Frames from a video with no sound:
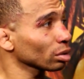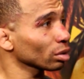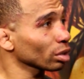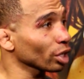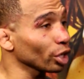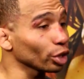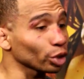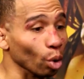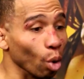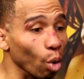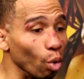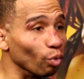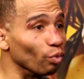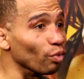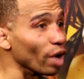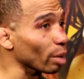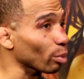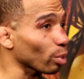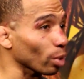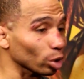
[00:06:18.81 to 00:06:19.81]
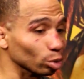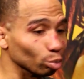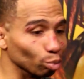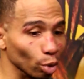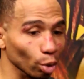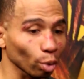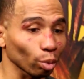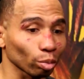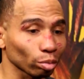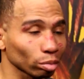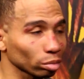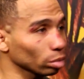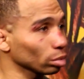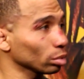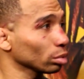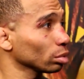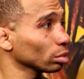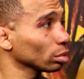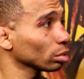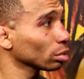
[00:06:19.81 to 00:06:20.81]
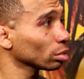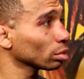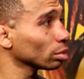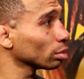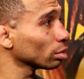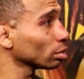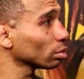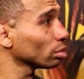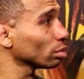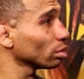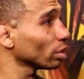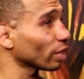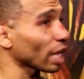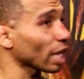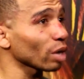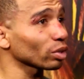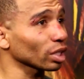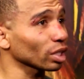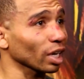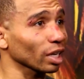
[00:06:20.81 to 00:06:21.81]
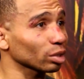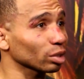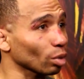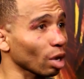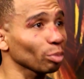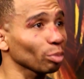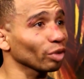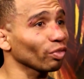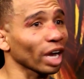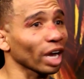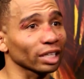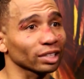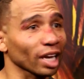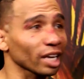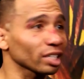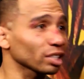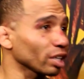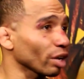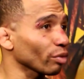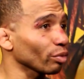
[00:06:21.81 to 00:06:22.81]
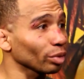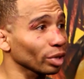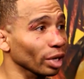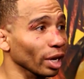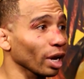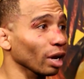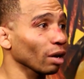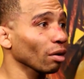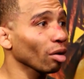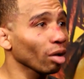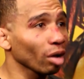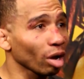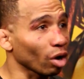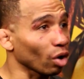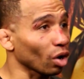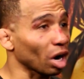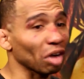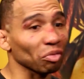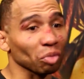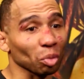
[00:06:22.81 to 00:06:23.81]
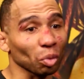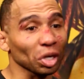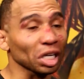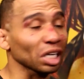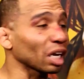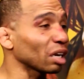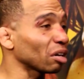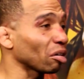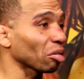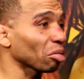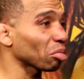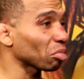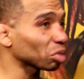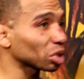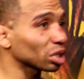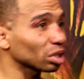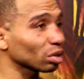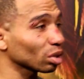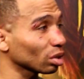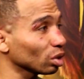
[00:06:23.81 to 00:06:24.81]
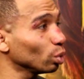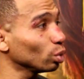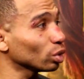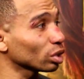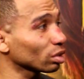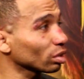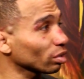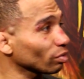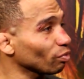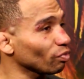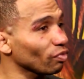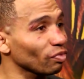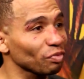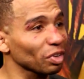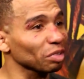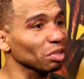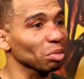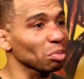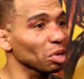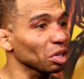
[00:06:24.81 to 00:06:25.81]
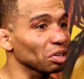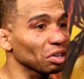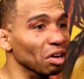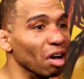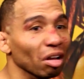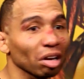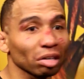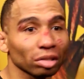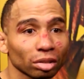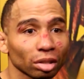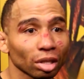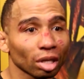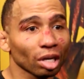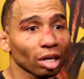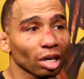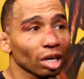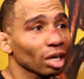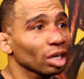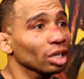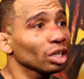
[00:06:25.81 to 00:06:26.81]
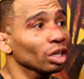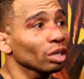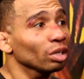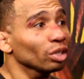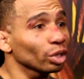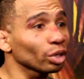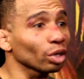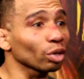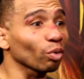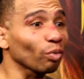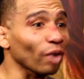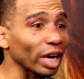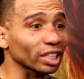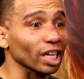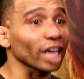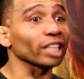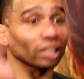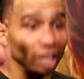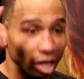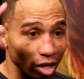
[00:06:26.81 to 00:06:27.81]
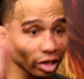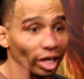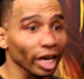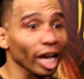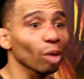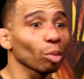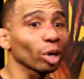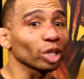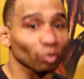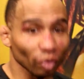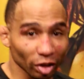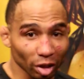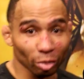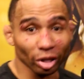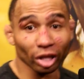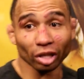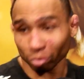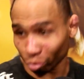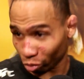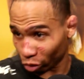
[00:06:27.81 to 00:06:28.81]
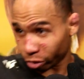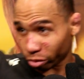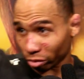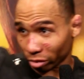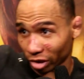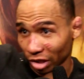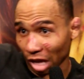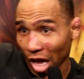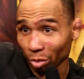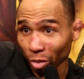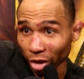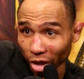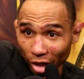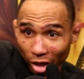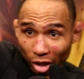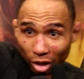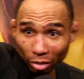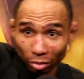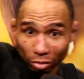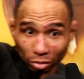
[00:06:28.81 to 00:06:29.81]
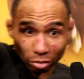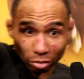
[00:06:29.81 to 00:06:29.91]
Here's your whole fight for us, boom. If that was the case, I'd be fighting Tyson every day, or every weekend, losing $50 million. You're gonna fight Tyson, hell yeah, how much, $50 million? Sign me up.